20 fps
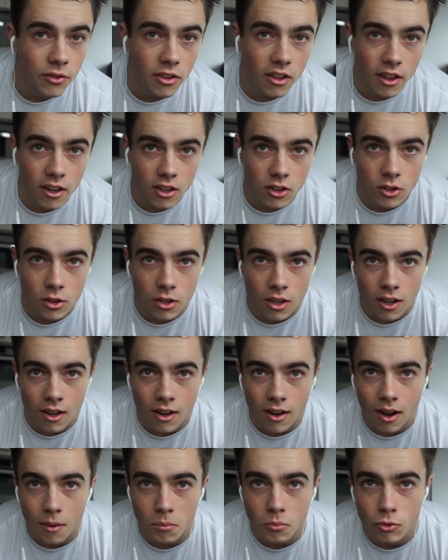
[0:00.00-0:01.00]
feel like
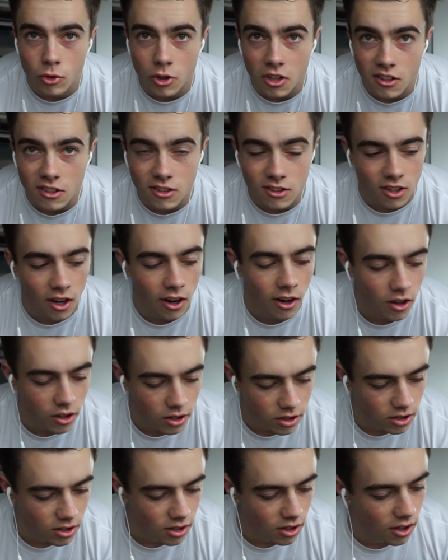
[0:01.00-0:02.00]
cooking. I'm really tired.